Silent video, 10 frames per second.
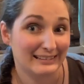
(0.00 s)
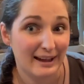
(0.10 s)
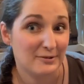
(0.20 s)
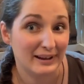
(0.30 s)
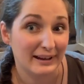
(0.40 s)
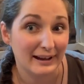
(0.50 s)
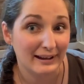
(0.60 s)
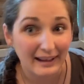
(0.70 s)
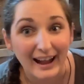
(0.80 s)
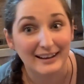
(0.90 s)
that way.
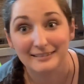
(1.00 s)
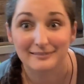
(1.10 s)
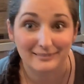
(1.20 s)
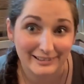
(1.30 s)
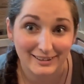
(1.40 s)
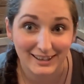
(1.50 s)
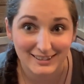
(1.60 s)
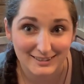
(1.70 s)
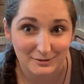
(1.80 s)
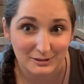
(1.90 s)
I, I didn't
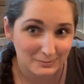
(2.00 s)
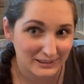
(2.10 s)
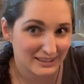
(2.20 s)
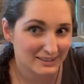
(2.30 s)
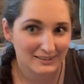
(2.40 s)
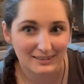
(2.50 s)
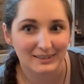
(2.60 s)
realize I was being